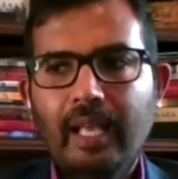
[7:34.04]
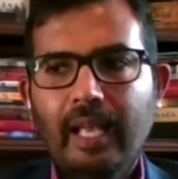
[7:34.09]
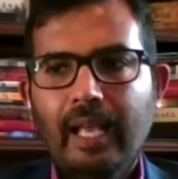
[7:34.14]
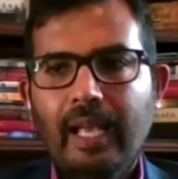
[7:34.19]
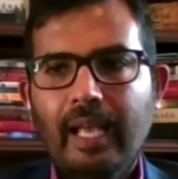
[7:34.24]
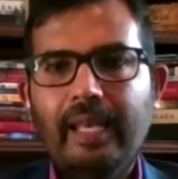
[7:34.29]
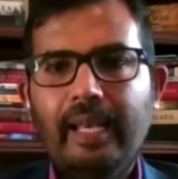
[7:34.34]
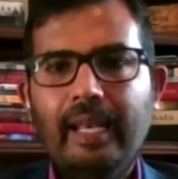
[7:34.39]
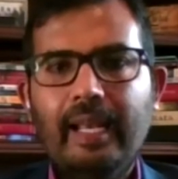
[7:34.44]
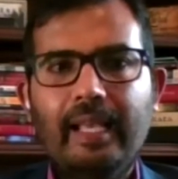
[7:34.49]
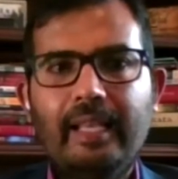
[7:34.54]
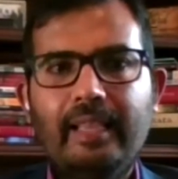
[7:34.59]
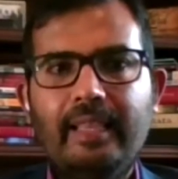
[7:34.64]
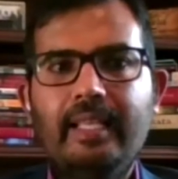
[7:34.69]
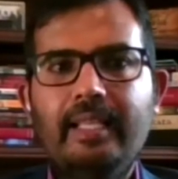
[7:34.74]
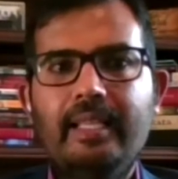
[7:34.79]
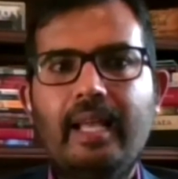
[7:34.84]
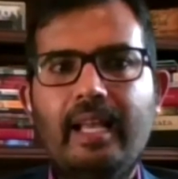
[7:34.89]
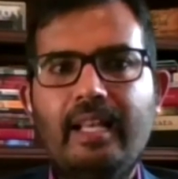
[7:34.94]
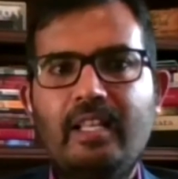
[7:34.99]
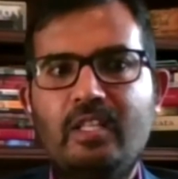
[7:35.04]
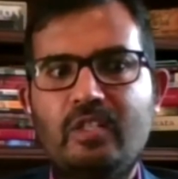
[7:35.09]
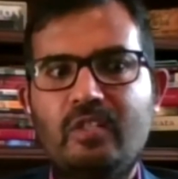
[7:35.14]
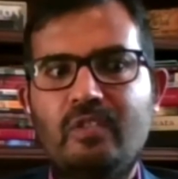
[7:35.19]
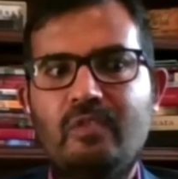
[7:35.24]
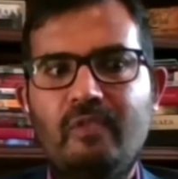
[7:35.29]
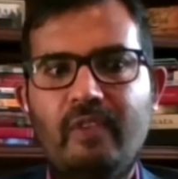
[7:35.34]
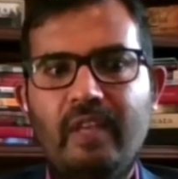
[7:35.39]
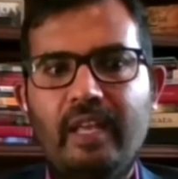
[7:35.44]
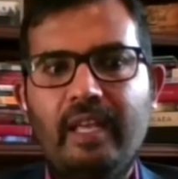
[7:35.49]
And I think that's
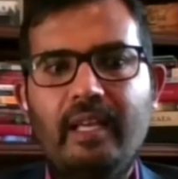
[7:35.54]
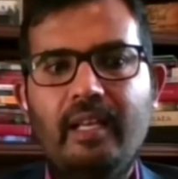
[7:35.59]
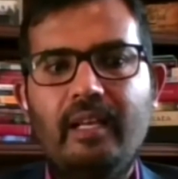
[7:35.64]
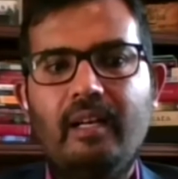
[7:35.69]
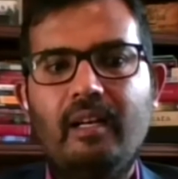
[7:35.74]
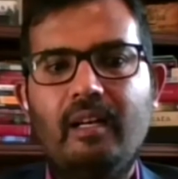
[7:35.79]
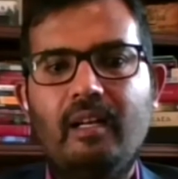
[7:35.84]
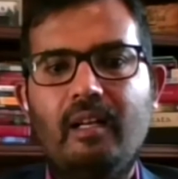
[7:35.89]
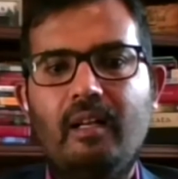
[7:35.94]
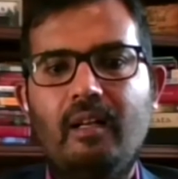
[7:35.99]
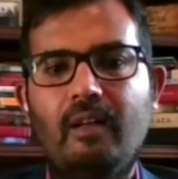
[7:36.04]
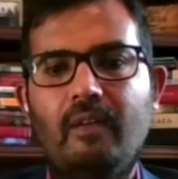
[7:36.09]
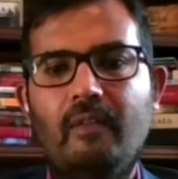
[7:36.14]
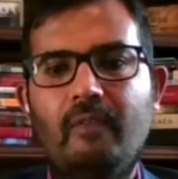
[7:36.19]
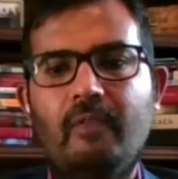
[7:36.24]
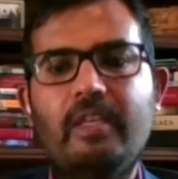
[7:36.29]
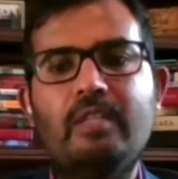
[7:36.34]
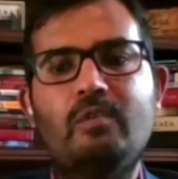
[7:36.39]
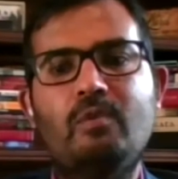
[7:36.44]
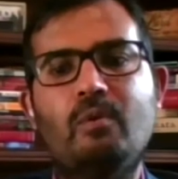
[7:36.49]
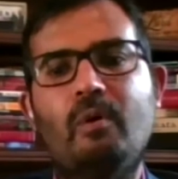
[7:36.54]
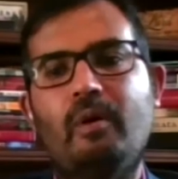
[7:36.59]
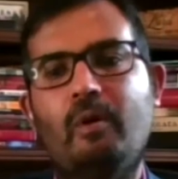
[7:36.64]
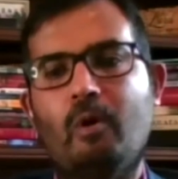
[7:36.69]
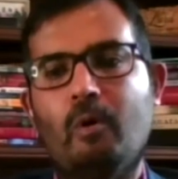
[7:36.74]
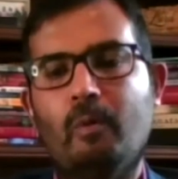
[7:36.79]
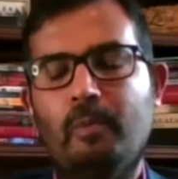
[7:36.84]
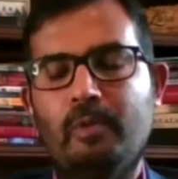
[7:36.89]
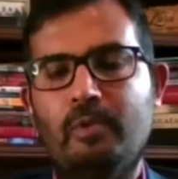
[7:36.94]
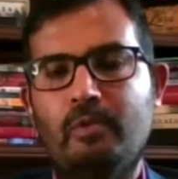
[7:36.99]
where we saw an
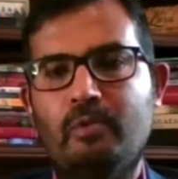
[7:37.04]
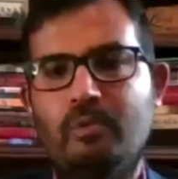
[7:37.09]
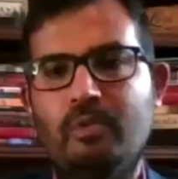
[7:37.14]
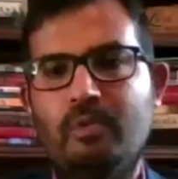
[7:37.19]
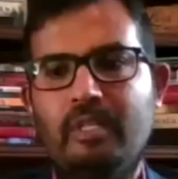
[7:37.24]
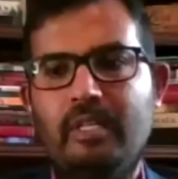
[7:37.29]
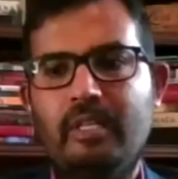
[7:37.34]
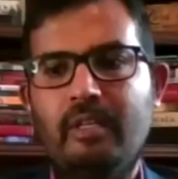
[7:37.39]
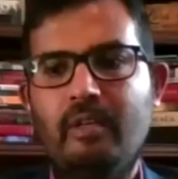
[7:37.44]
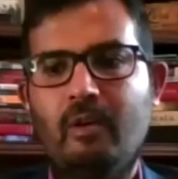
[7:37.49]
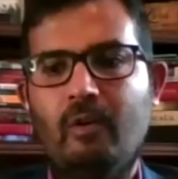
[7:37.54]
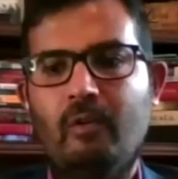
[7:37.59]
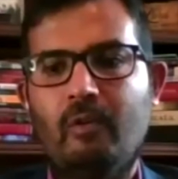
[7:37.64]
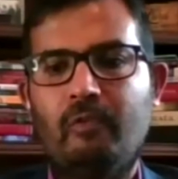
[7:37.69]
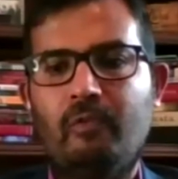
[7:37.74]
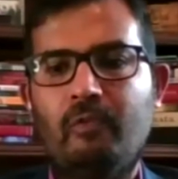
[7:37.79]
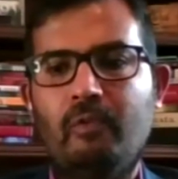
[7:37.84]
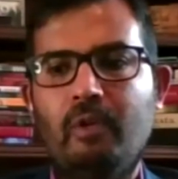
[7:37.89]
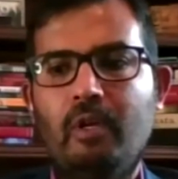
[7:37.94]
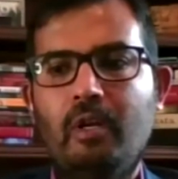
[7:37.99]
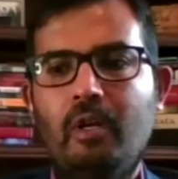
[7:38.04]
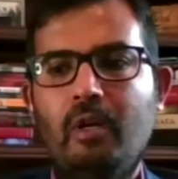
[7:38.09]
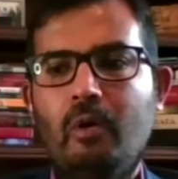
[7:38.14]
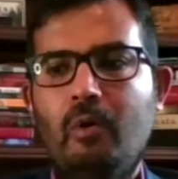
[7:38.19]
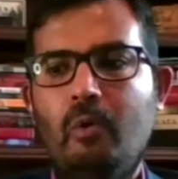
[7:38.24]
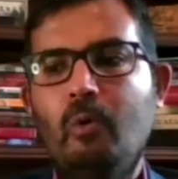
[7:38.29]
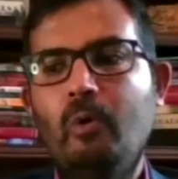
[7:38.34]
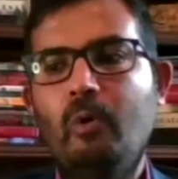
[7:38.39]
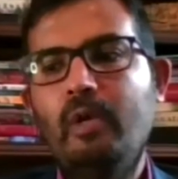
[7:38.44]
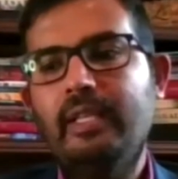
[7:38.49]
opportunity of
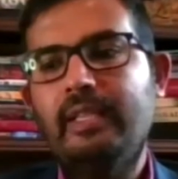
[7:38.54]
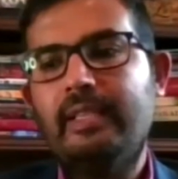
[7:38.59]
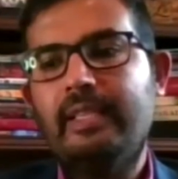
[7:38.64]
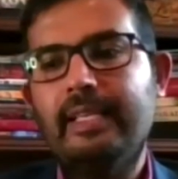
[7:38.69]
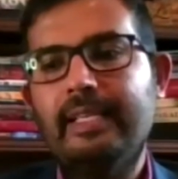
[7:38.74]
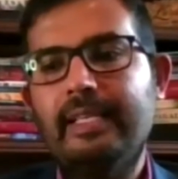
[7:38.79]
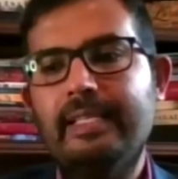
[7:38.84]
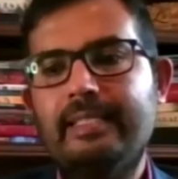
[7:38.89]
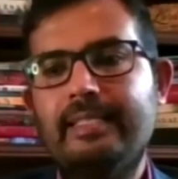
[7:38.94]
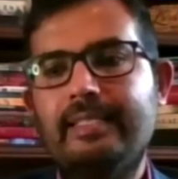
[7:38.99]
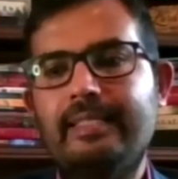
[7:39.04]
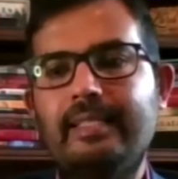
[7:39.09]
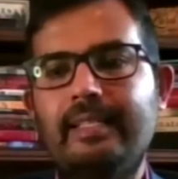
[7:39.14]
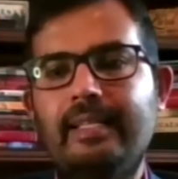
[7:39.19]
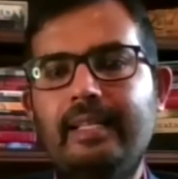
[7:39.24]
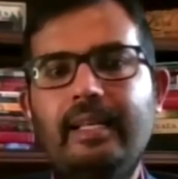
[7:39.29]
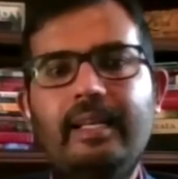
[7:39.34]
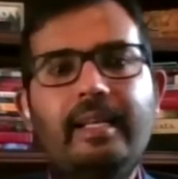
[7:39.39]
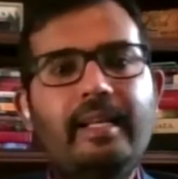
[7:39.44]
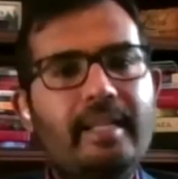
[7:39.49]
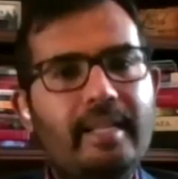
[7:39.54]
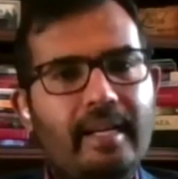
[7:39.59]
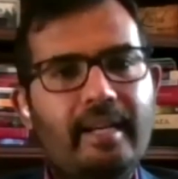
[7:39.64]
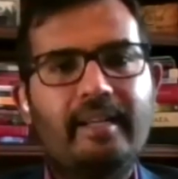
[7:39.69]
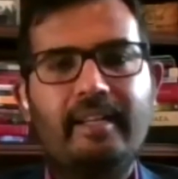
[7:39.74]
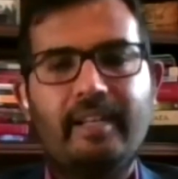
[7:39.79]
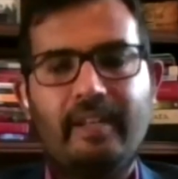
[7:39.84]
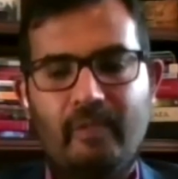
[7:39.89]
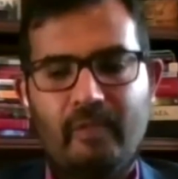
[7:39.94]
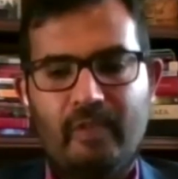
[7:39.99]
doing things little
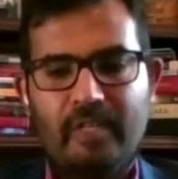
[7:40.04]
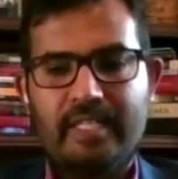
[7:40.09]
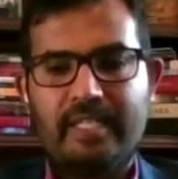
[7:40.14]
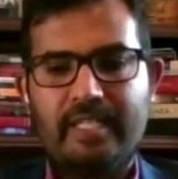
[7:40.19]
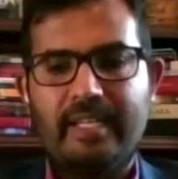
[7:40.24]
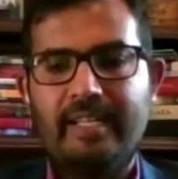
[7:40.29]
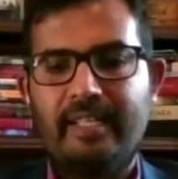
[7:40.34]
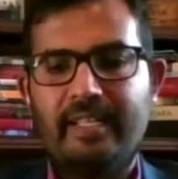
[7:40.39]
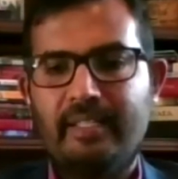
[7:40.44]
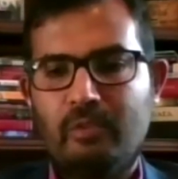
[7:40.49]
unconventionally.